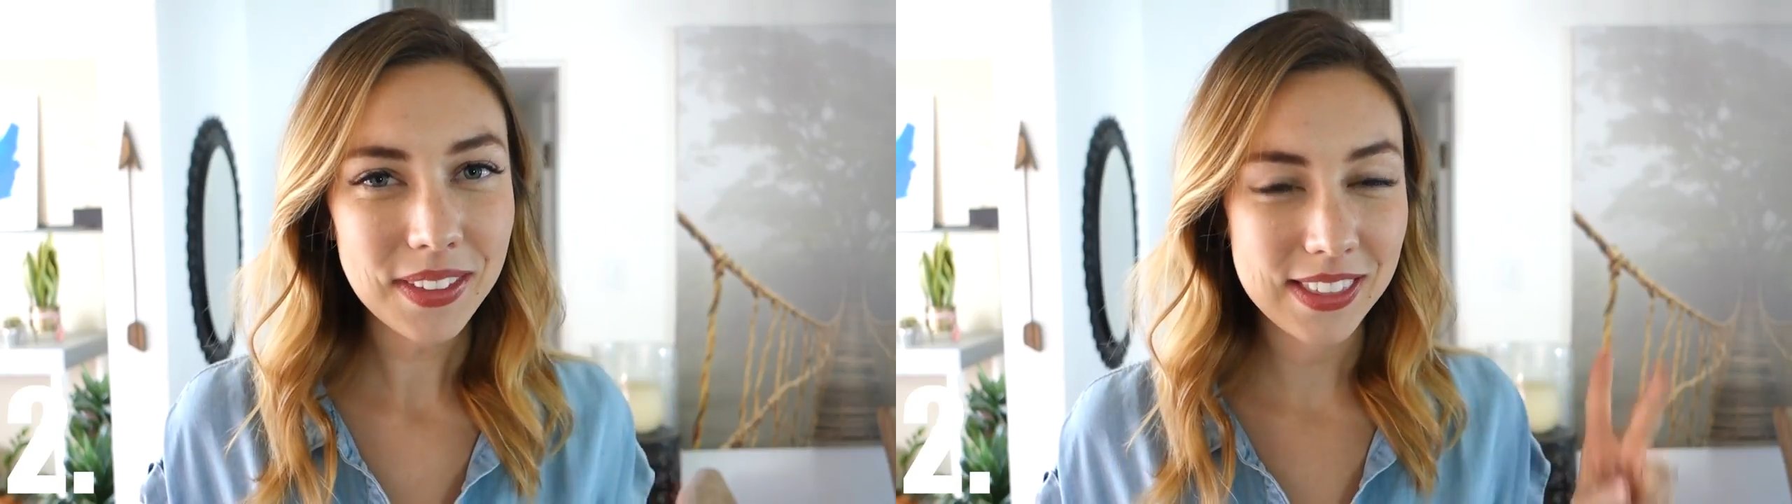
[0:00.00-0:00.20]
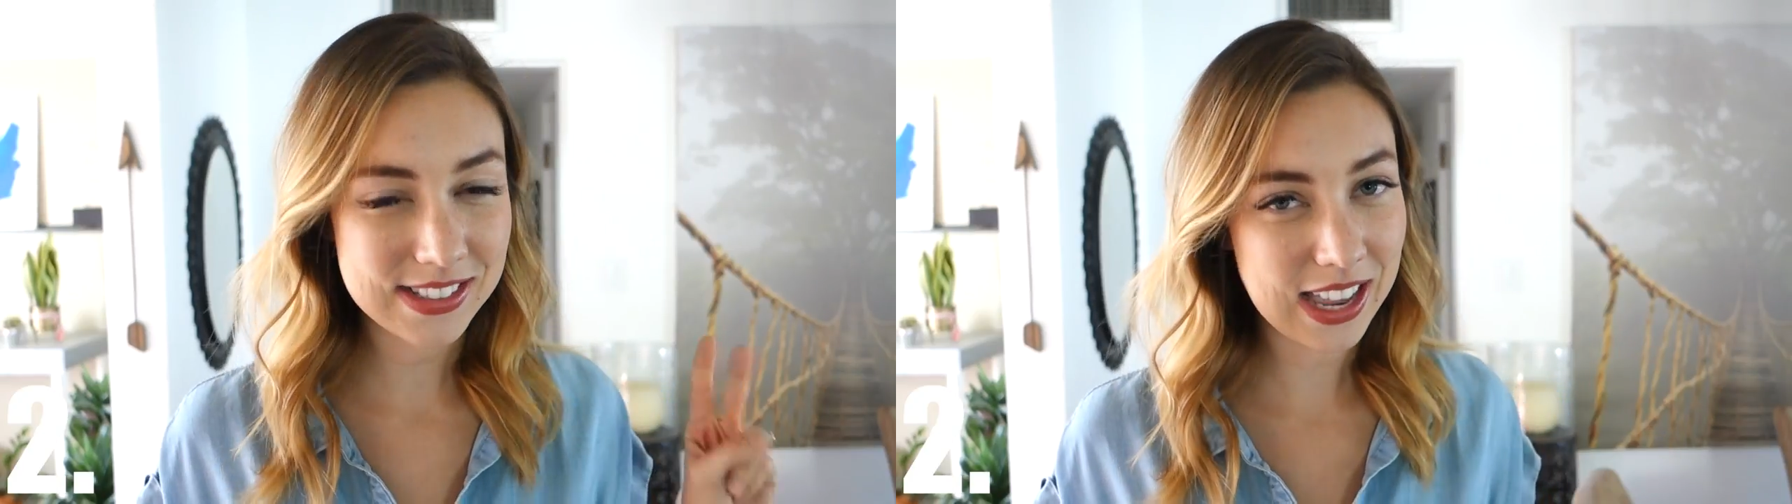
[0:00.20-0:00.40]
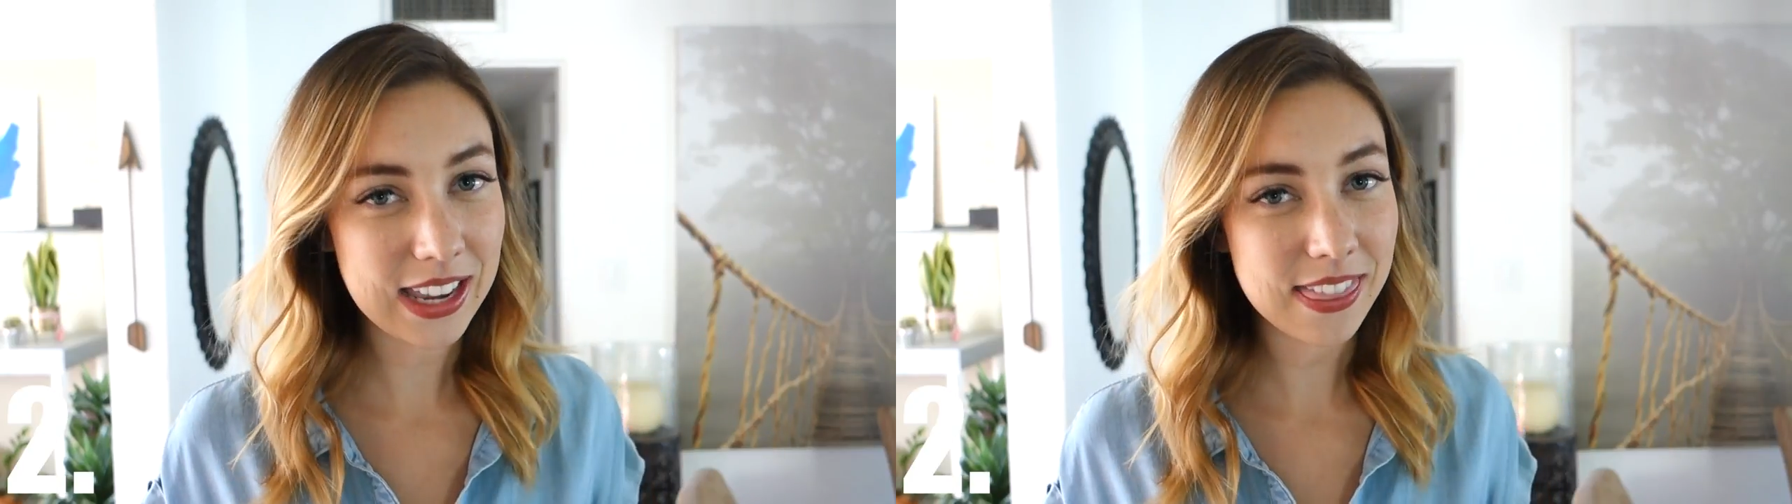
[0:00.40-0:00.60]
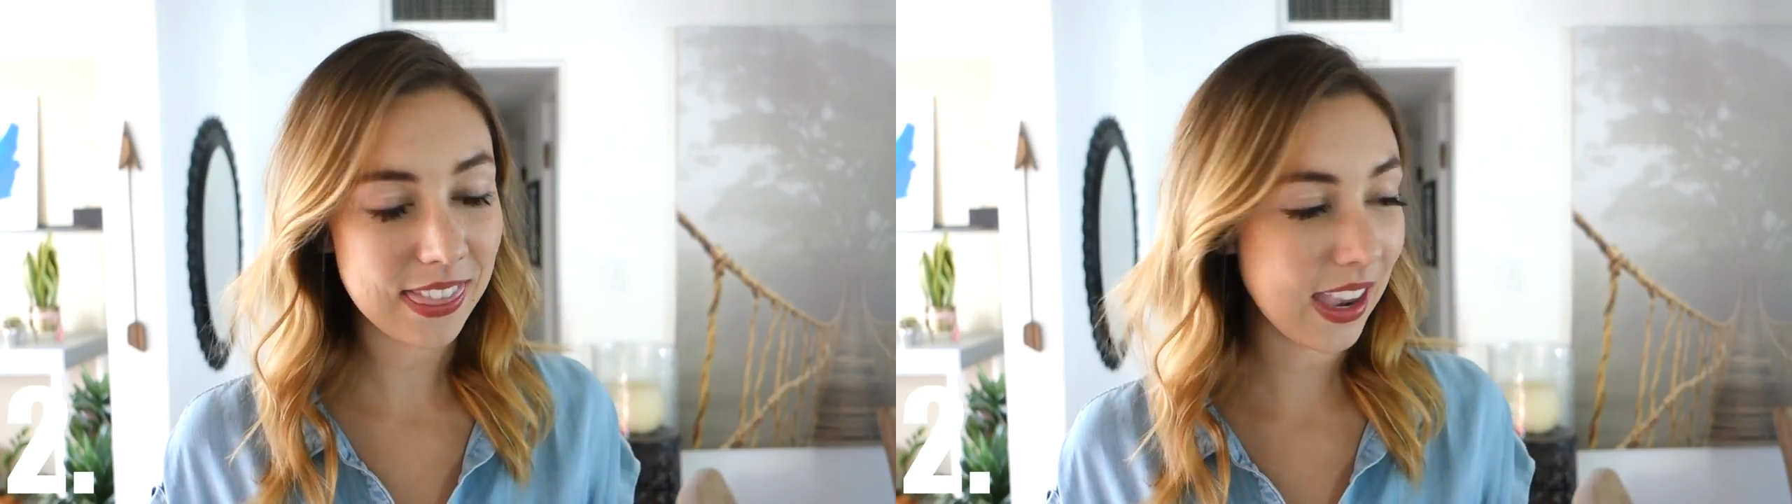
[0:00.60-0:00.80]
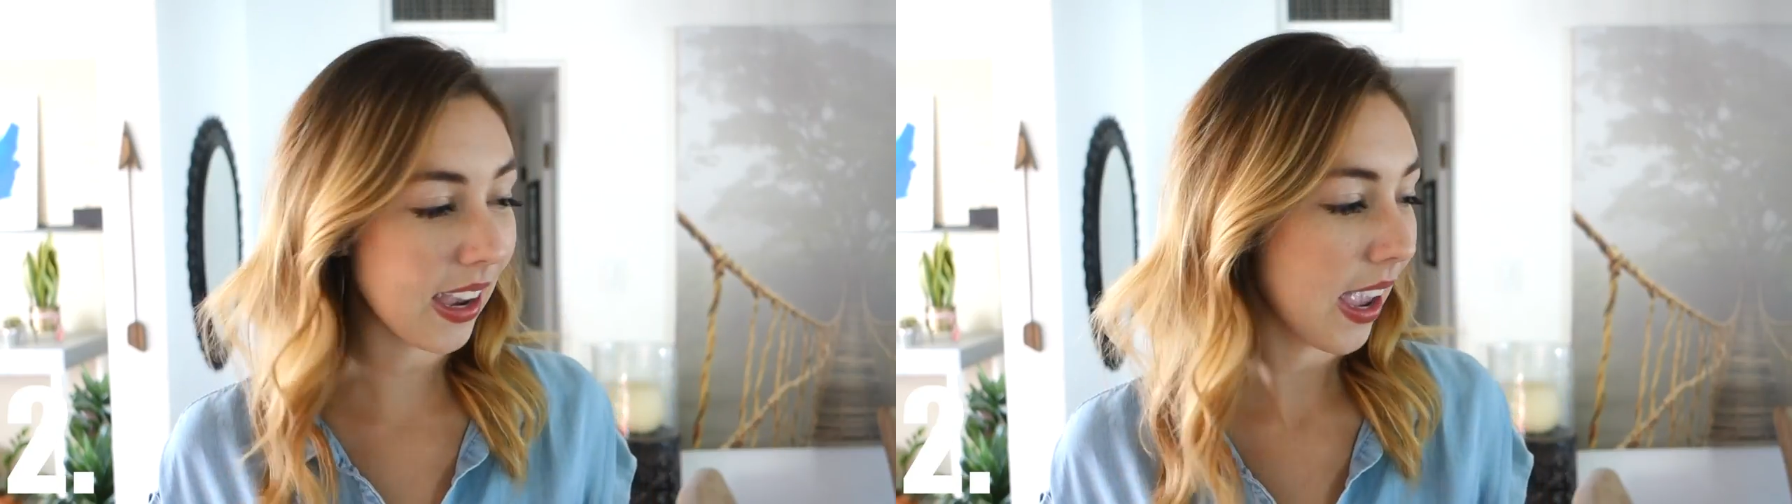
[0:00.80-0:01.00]
The second
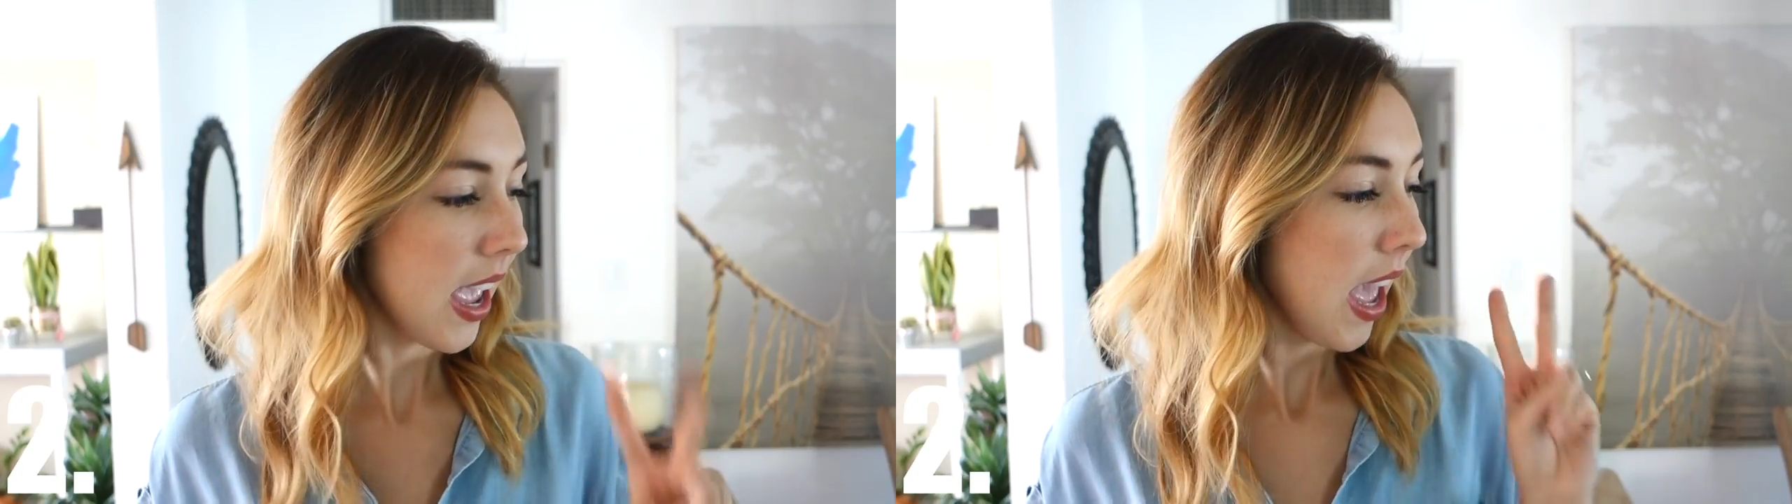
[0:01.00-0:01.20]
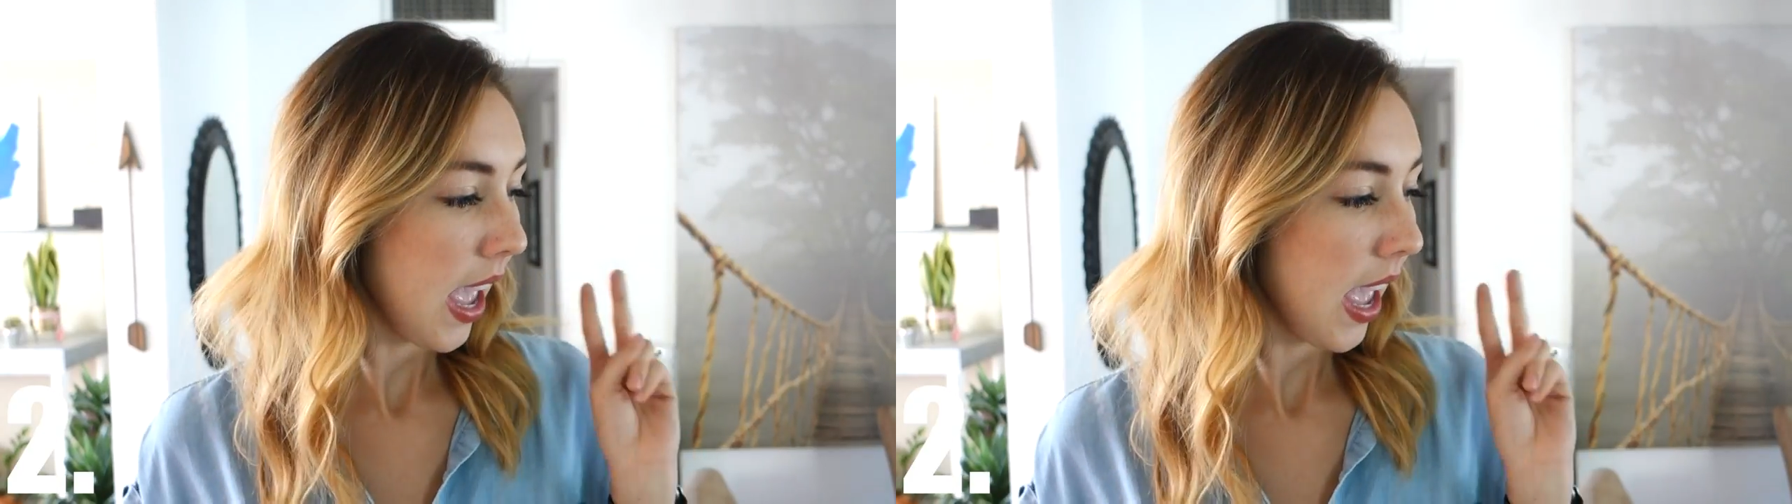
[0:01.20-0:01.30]
thing